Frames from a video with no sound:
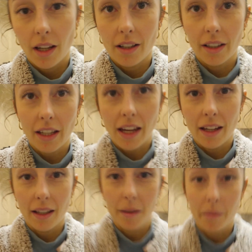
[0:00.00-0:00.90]
I
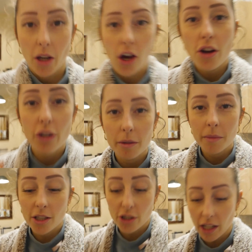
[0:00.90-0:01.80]
am
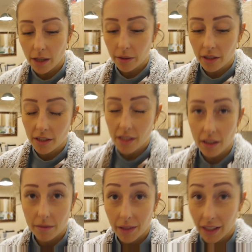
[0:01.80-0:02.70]
home and showered.
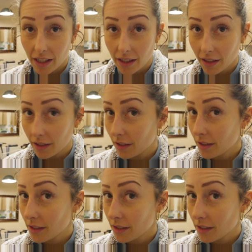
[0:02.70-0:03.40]
My hair